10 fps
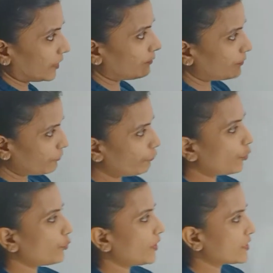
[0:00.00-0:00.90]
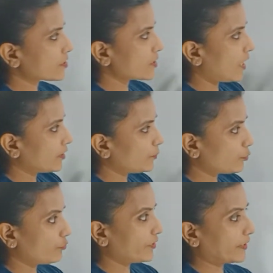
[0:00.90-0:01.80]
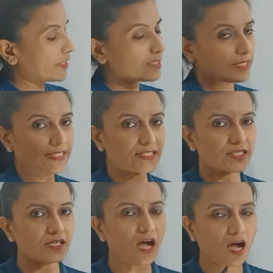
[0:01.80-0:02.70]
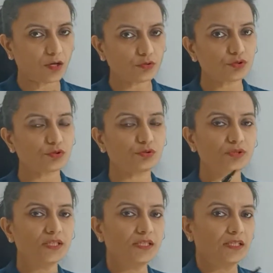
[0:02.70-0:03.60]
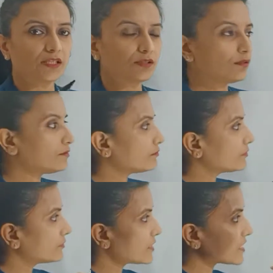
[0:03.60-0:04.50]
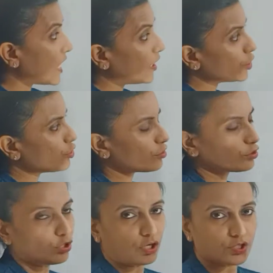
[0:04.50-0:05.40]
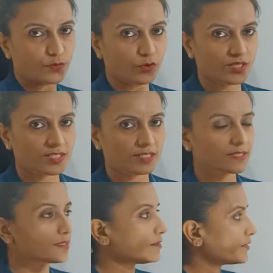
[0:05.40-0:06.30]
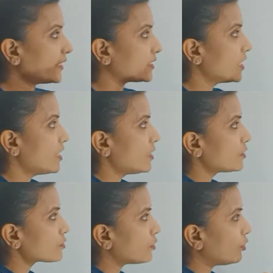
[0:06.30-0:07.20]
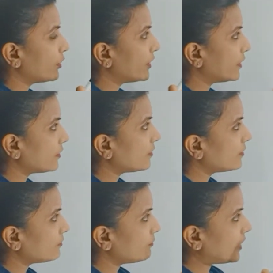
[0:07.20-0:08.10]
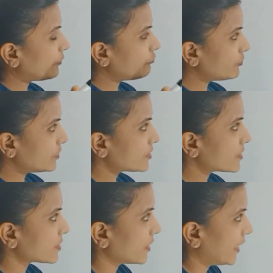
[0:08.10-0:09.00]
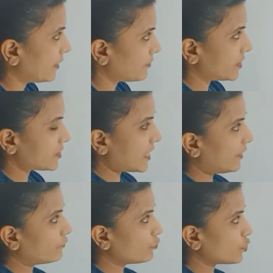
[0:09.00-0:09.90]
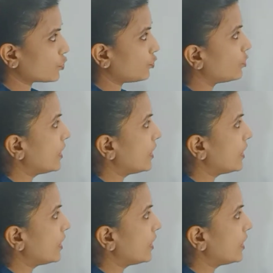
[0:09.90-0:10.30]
before we start proving it, let's see how to, start your thought process, right? So here my first aim is I have to show